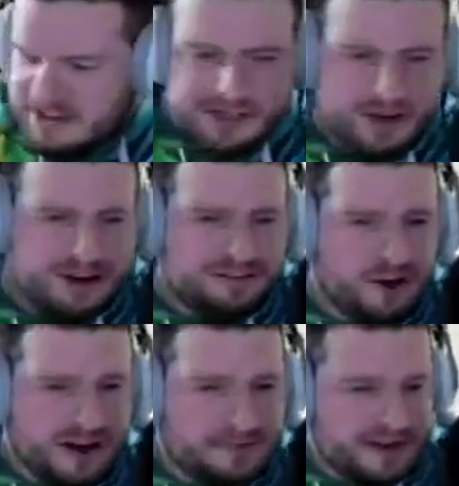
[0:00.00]
Todd, if you've
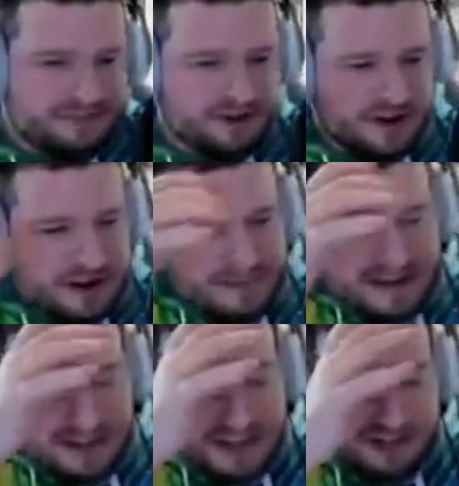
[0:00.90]
got any
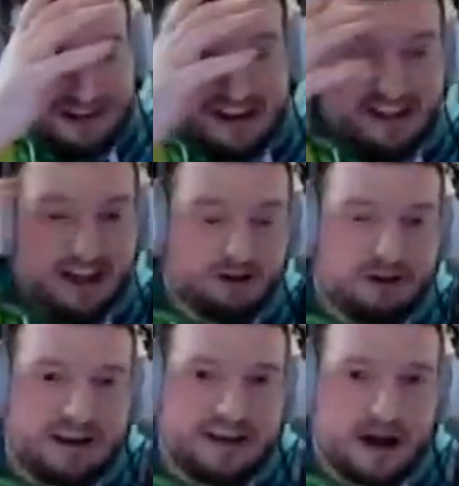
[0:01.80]
messages or anything,
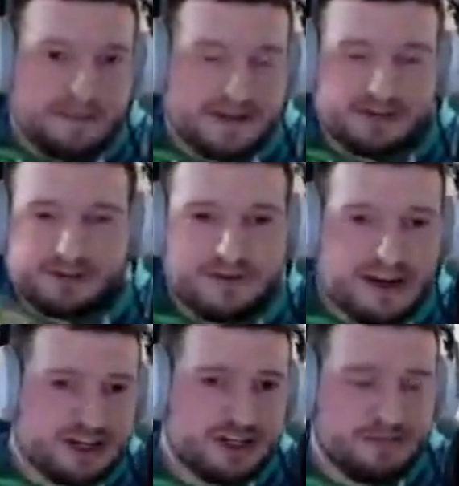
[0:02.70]
or any potential
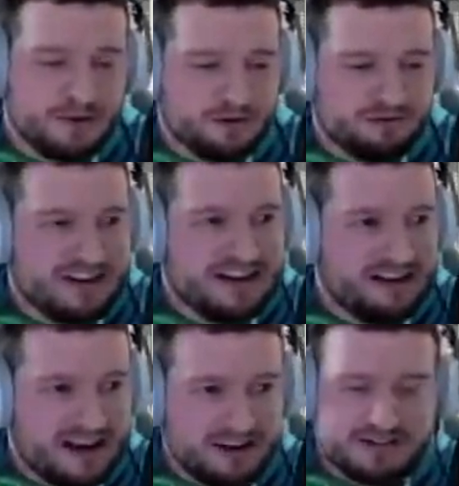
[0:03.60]
donations you might want to read
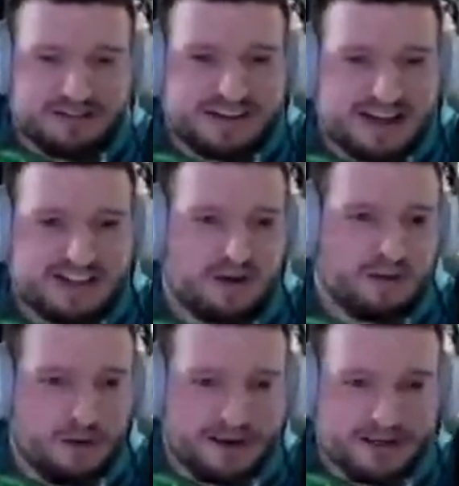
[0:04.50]
out, now's a fantastic time.
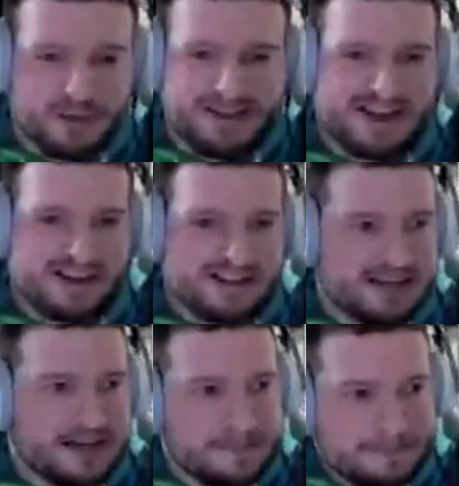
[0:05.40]
We've got about 20 seconds here.